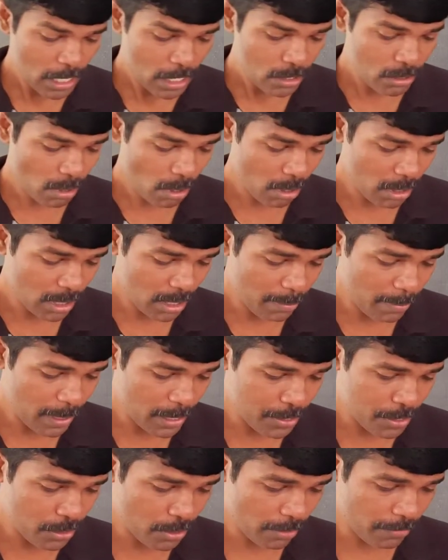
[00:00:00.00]
So on the
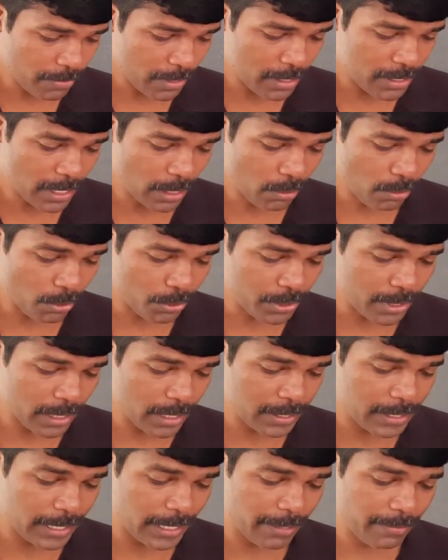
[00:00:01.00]
basis of this, a question
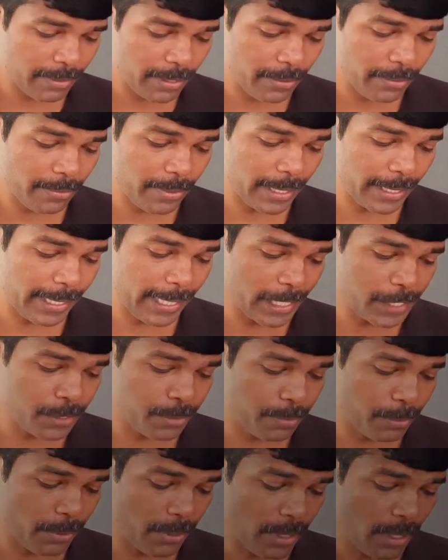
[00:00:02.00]
is given in your
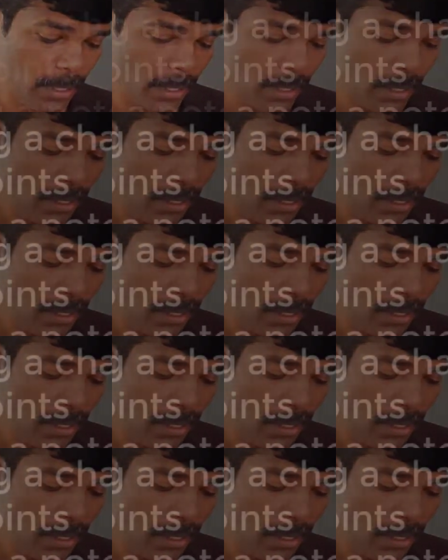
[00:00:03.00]
textbook.